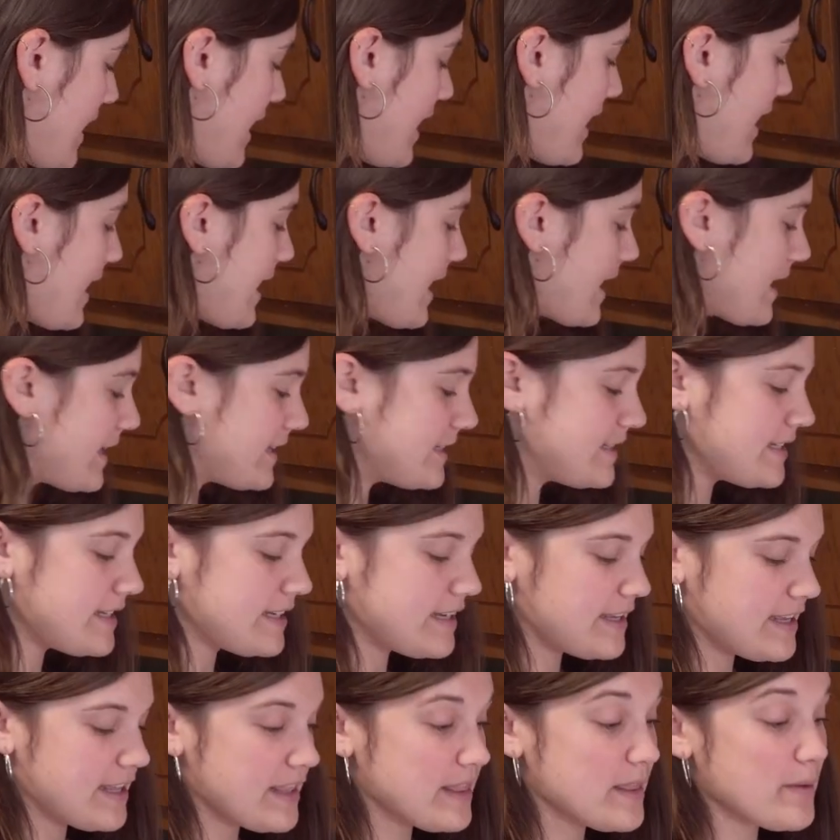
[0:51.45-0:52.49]
And
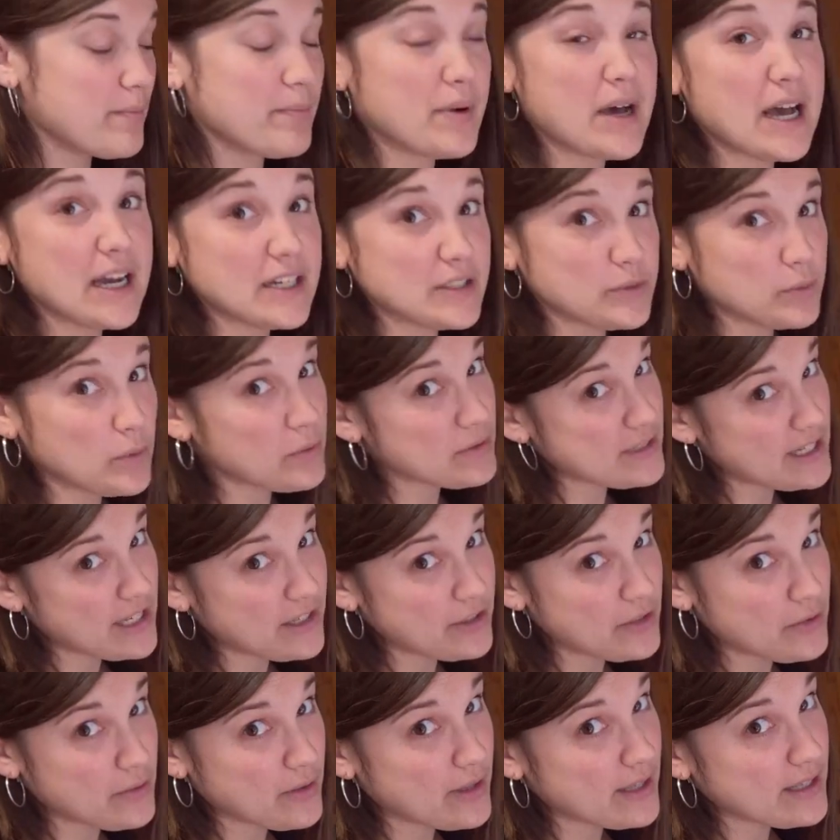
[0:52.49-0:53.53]
the box won't
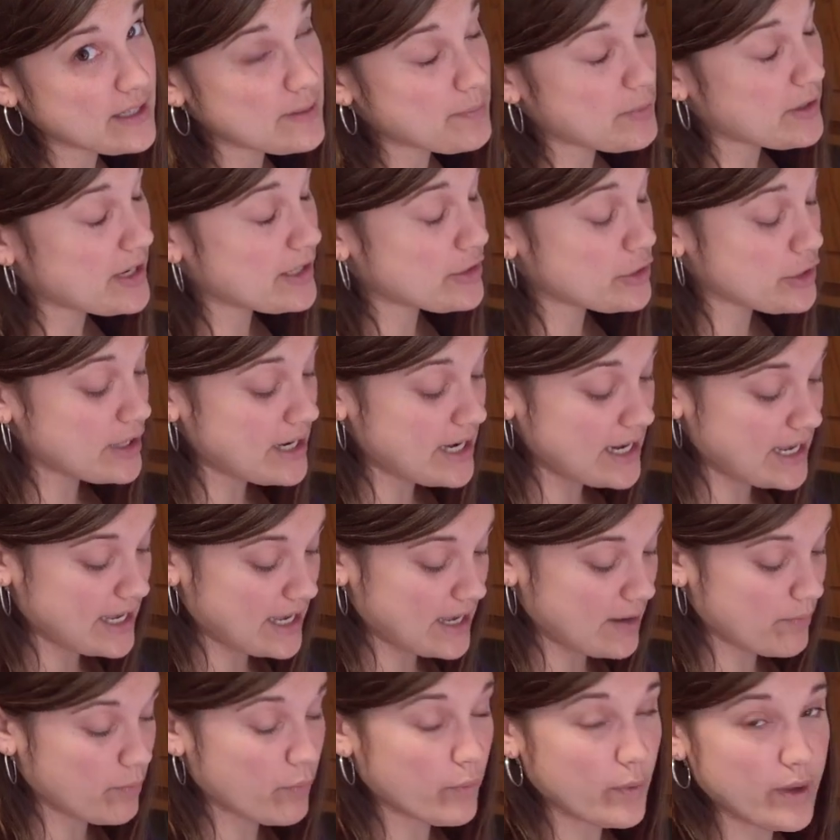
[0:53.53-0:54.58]
tell you this, but at training
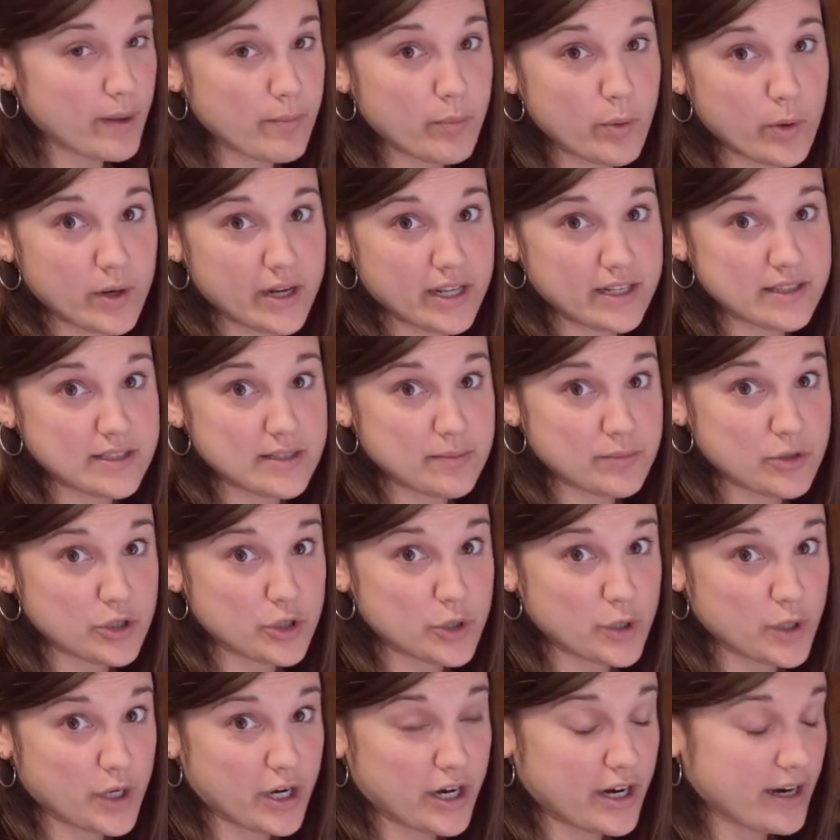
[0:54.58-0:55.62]
camp, we put in some
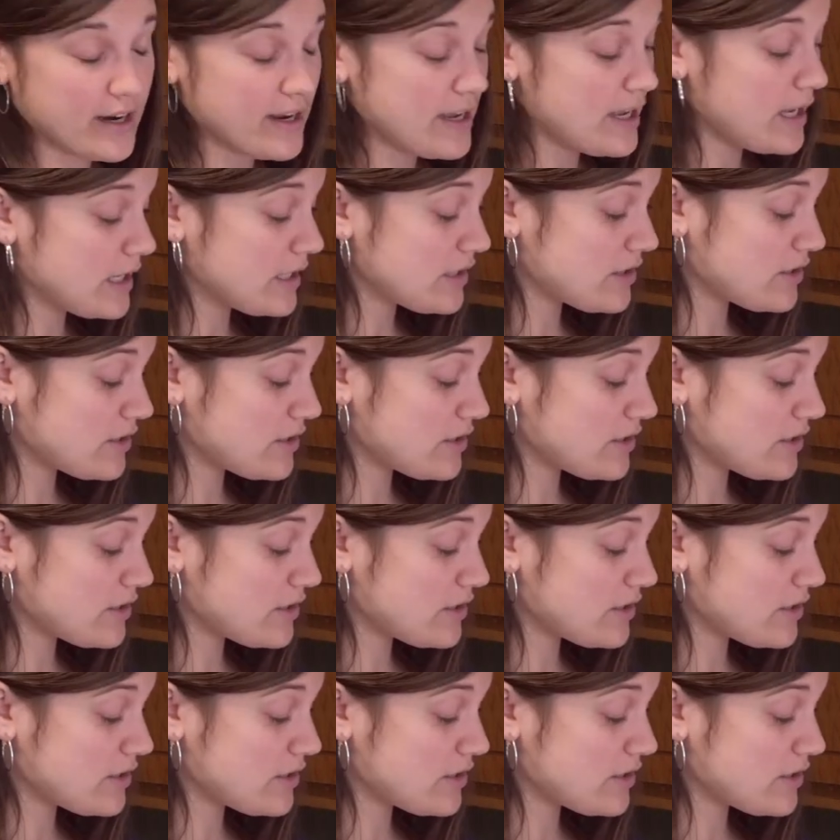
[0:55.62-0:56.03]
sugar.